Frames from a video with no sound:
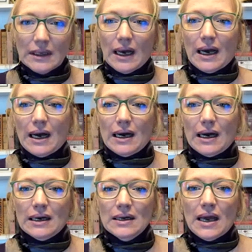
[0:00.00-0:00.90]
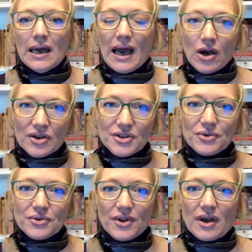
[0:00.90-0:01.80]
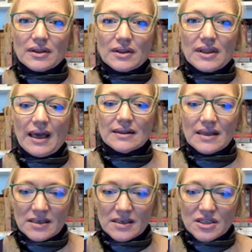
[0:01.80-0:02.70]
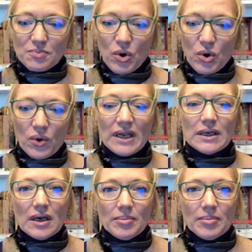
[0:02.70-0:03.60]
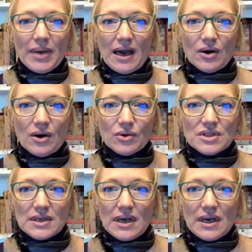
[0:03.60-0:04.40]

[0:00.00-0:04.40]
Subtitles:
Uh, I also thought that Linda's point about